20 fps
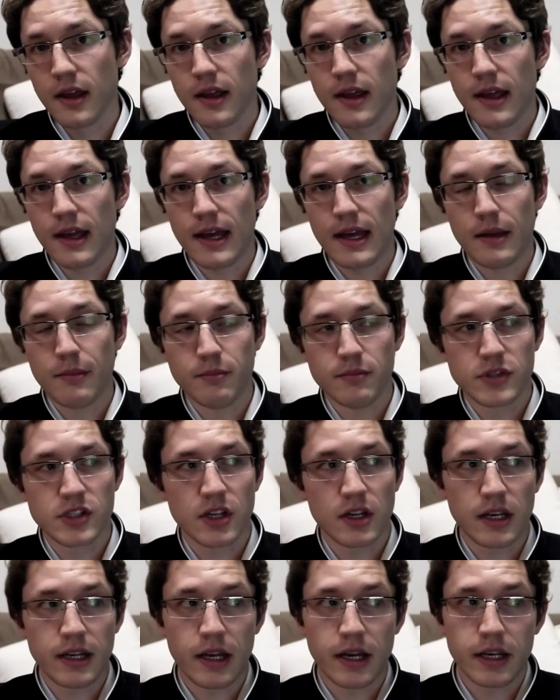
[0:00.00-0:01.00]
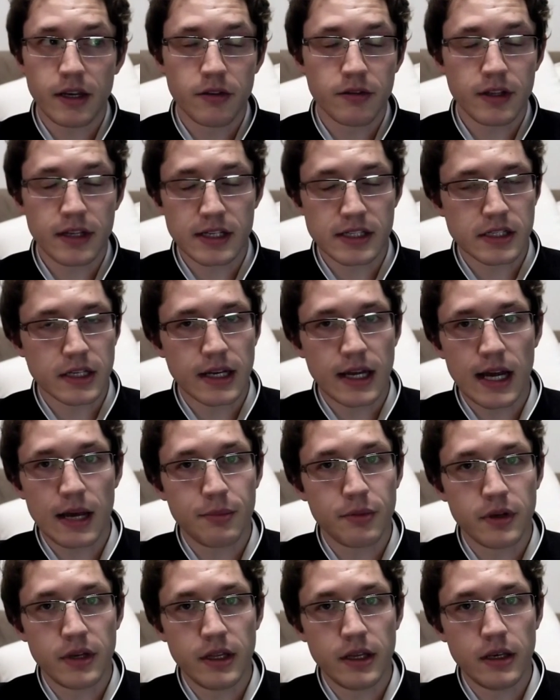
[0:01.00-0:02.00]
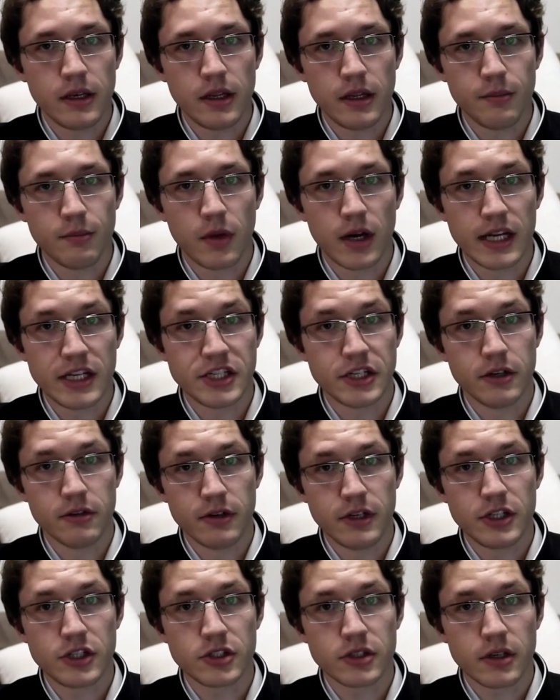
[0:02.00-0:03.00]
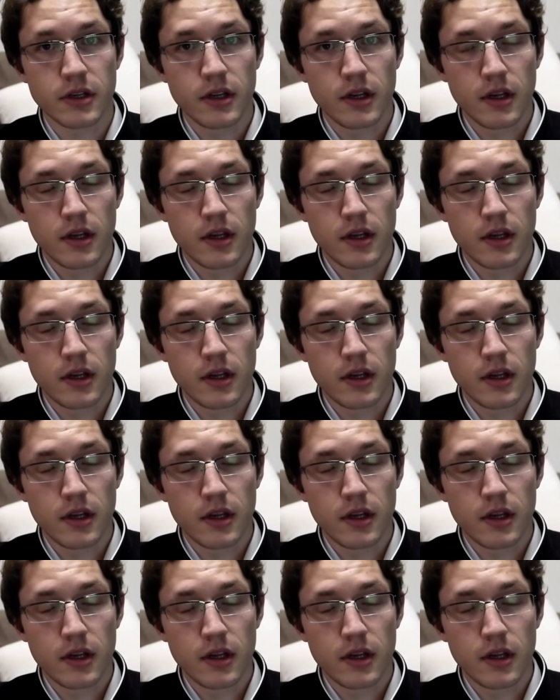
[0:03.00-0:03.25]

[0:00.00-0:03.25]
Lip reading: And certainly I don't think it's going to happen in my generation.